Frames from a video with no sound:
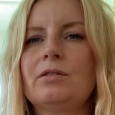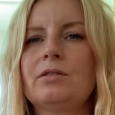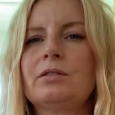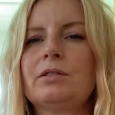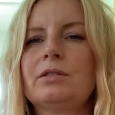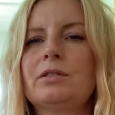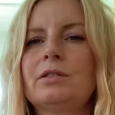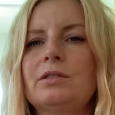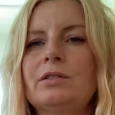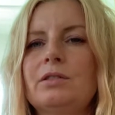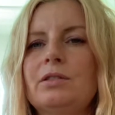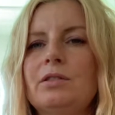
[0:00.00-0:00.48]

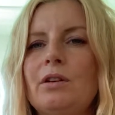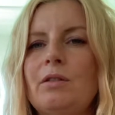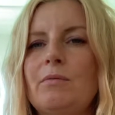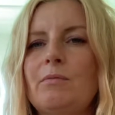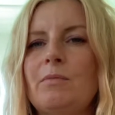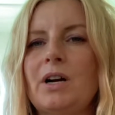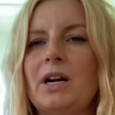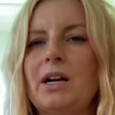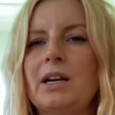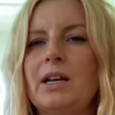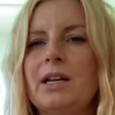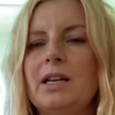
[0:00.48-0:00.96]

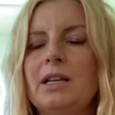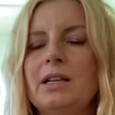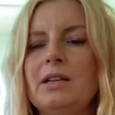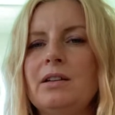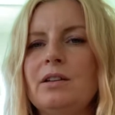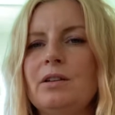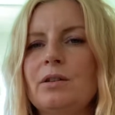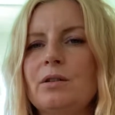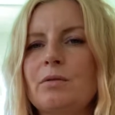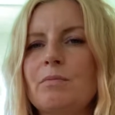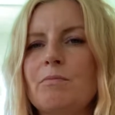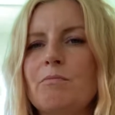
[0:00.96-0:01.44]
stomach, in
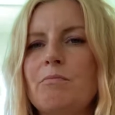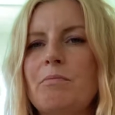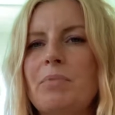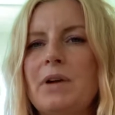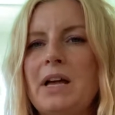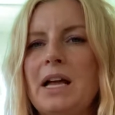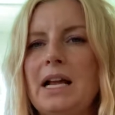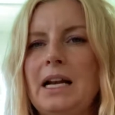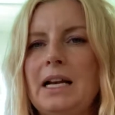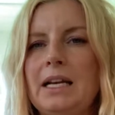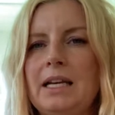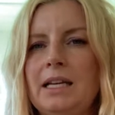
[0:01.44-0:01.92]
your
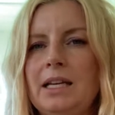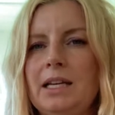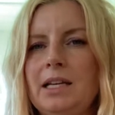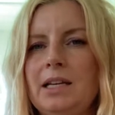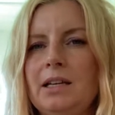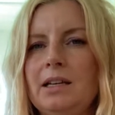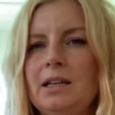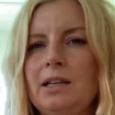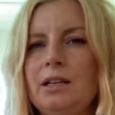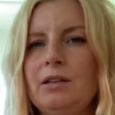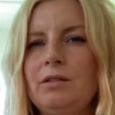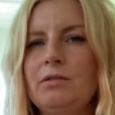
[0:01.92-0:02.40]

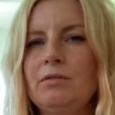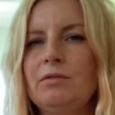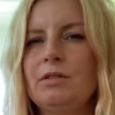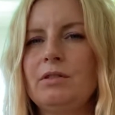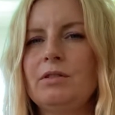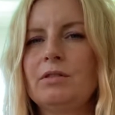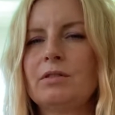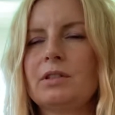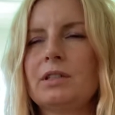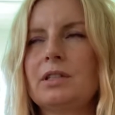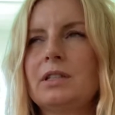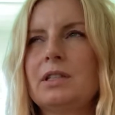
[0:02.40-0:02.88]
belly, you
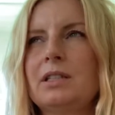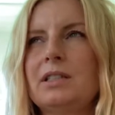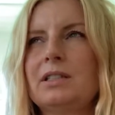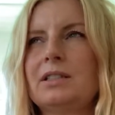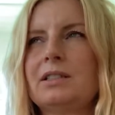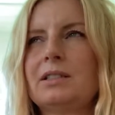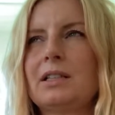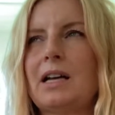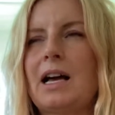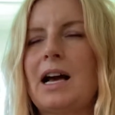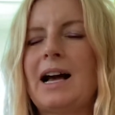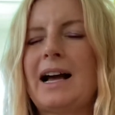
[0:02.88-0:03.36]
got
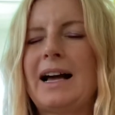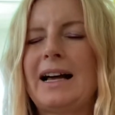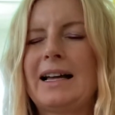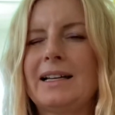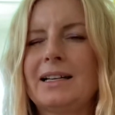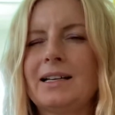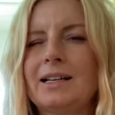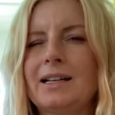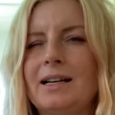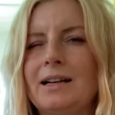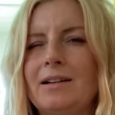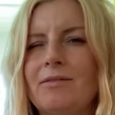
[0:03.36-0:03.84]
this
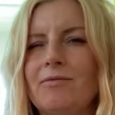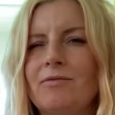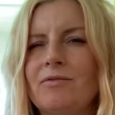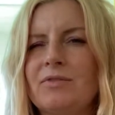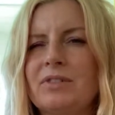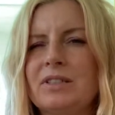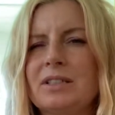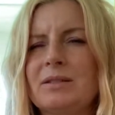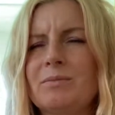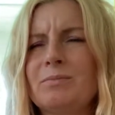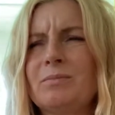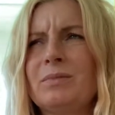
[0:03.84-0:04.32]

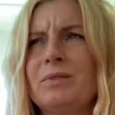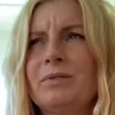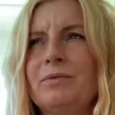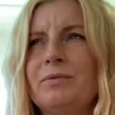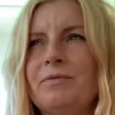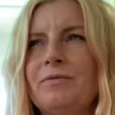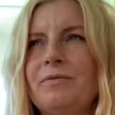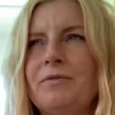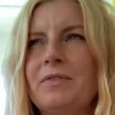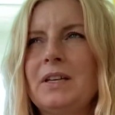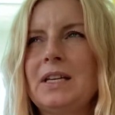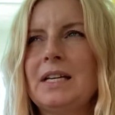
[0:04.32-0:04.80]
uncomfortable
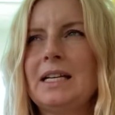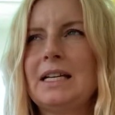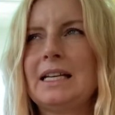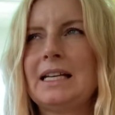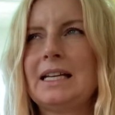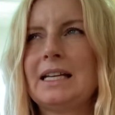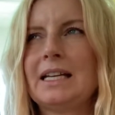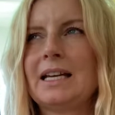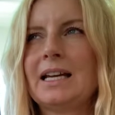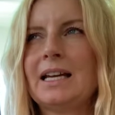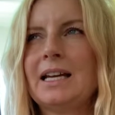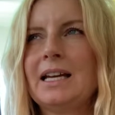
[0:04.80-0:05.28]

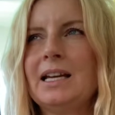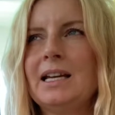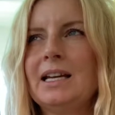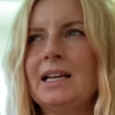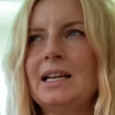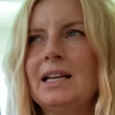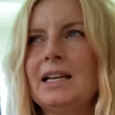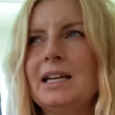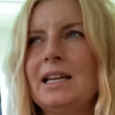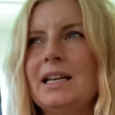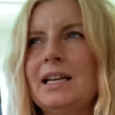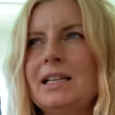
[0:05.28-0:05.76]
feeling.
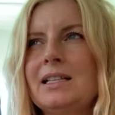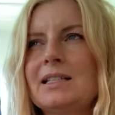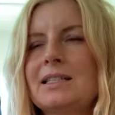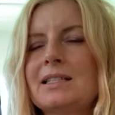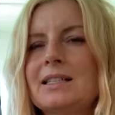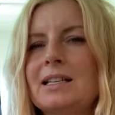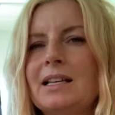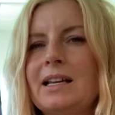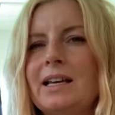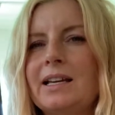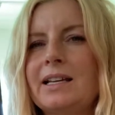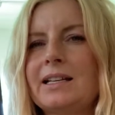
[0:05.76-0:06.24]

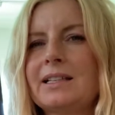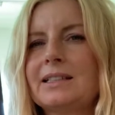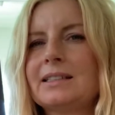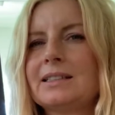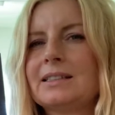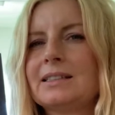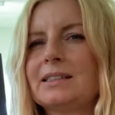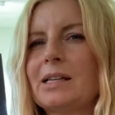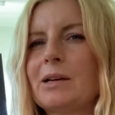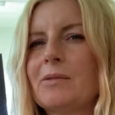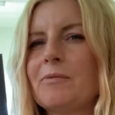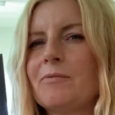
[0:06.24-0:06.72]
It's like
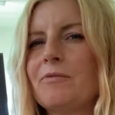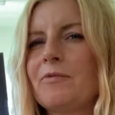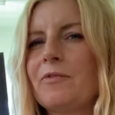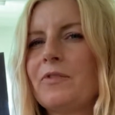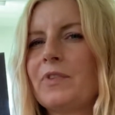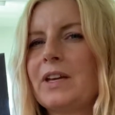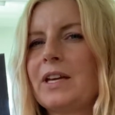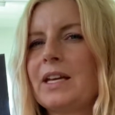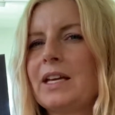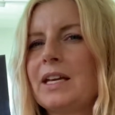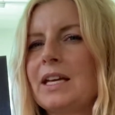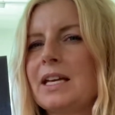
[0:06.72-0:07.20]

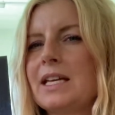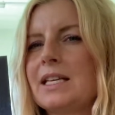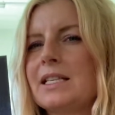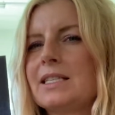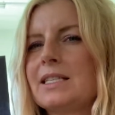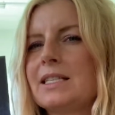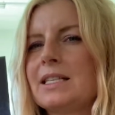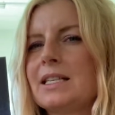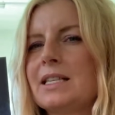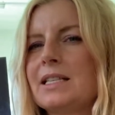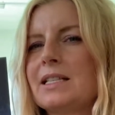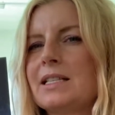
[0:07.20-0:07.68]
something
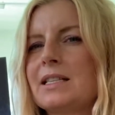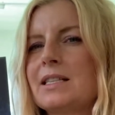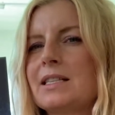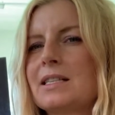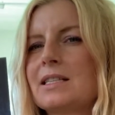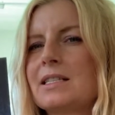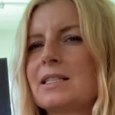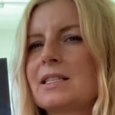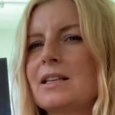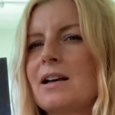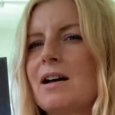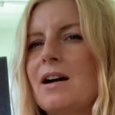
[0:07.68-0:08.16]
is
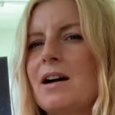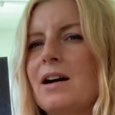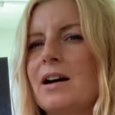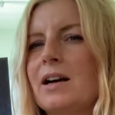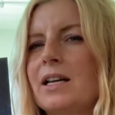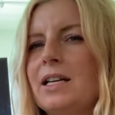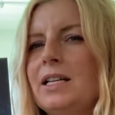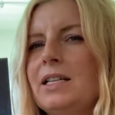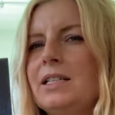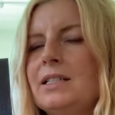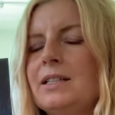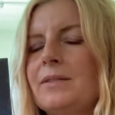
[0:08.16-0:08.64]

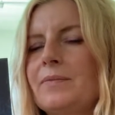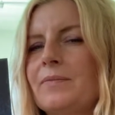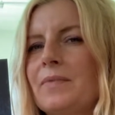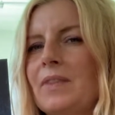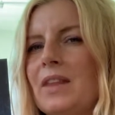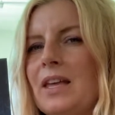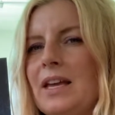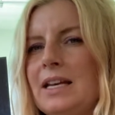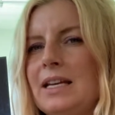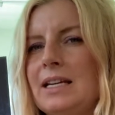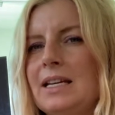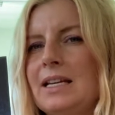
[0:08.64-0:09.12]
inside,
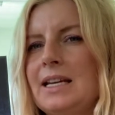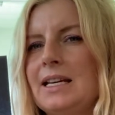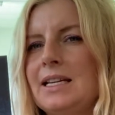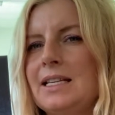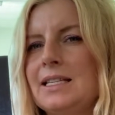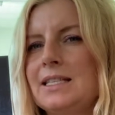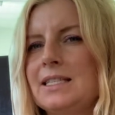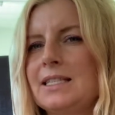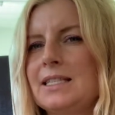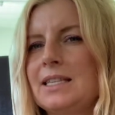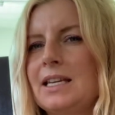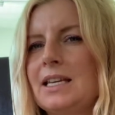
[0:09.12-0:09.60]
and they
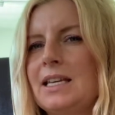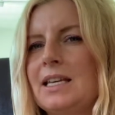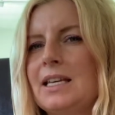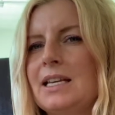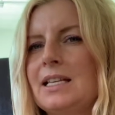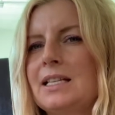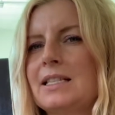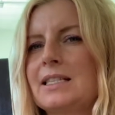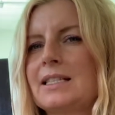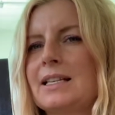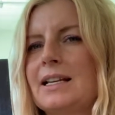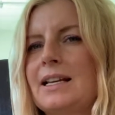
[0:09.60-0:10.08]
say
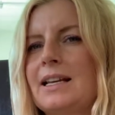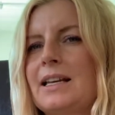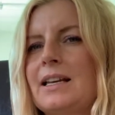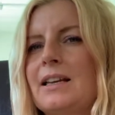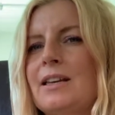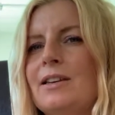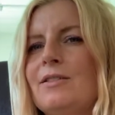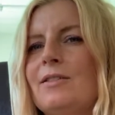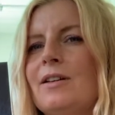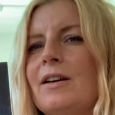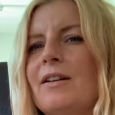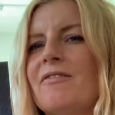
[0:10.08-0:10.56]
it's
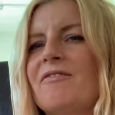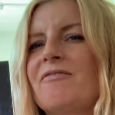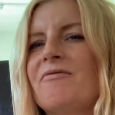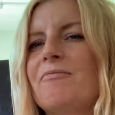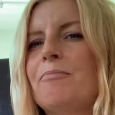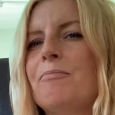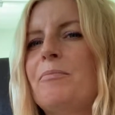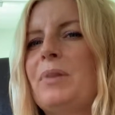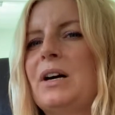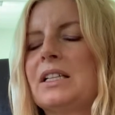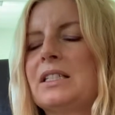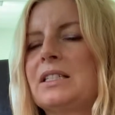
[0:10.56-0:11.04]
like you
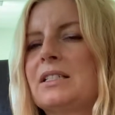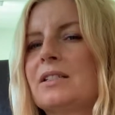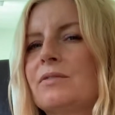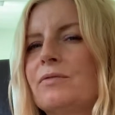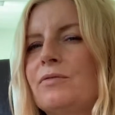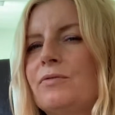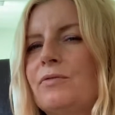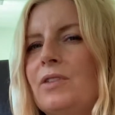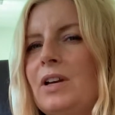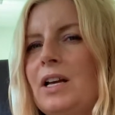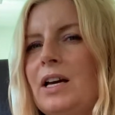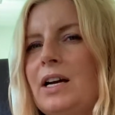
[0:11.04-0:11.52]
have
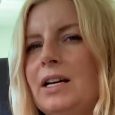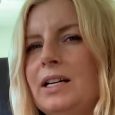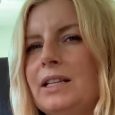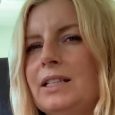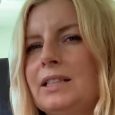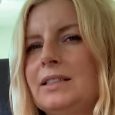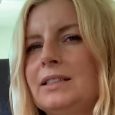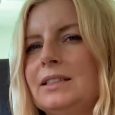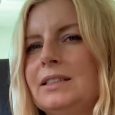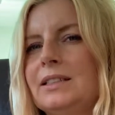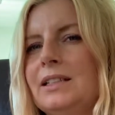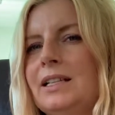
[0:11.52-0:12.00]

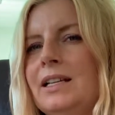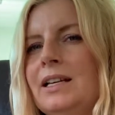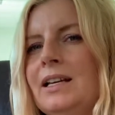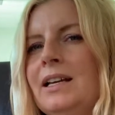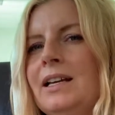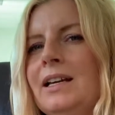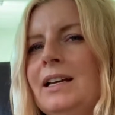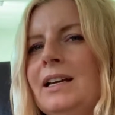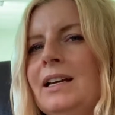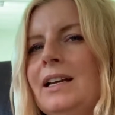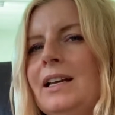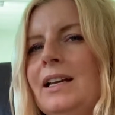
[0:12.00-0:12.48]
butterflies
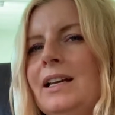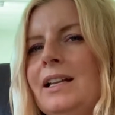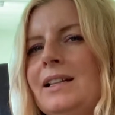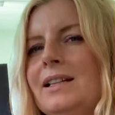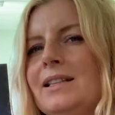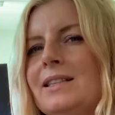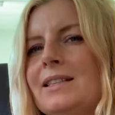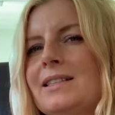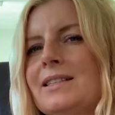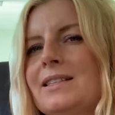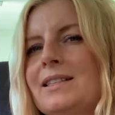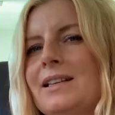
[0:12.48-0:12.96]

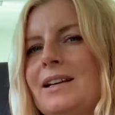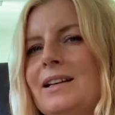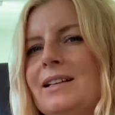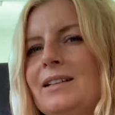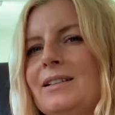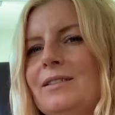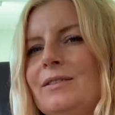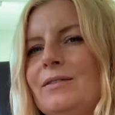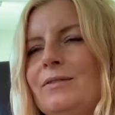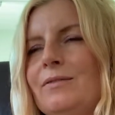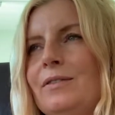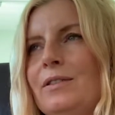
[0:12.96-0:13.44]

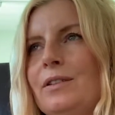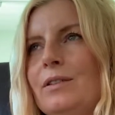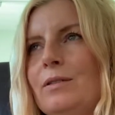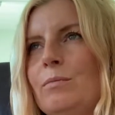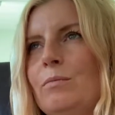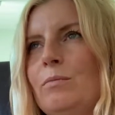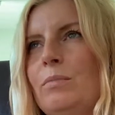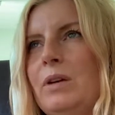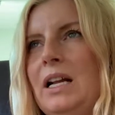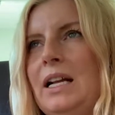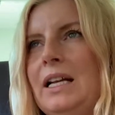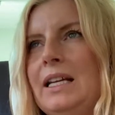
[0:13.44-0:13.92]
inside of your
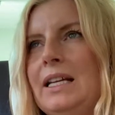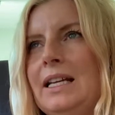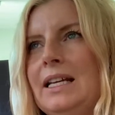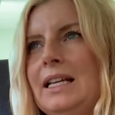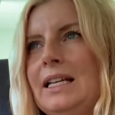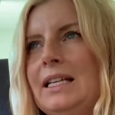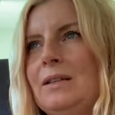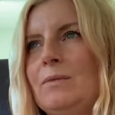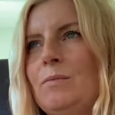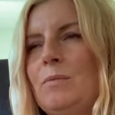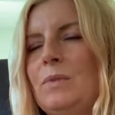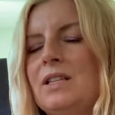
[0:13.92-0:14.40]
belly.
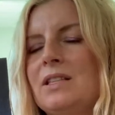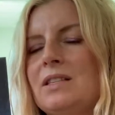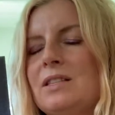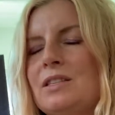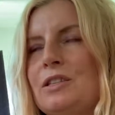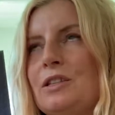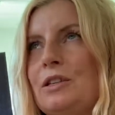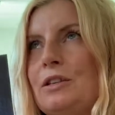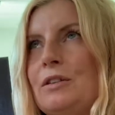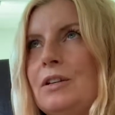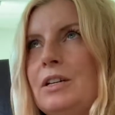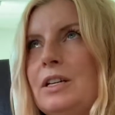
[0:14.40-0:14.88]
It means
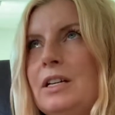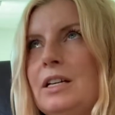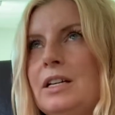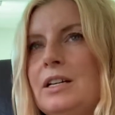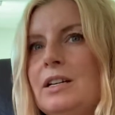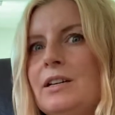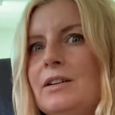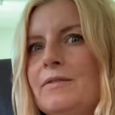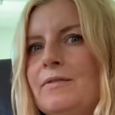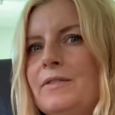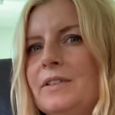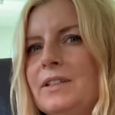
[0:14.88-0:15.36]
you're
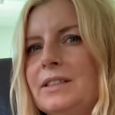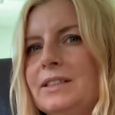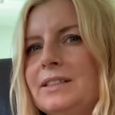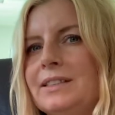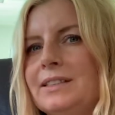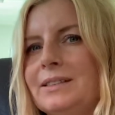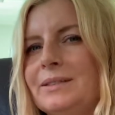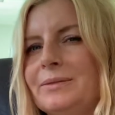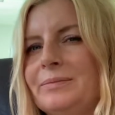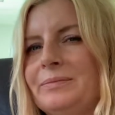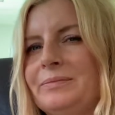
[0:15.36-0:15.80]
nervous.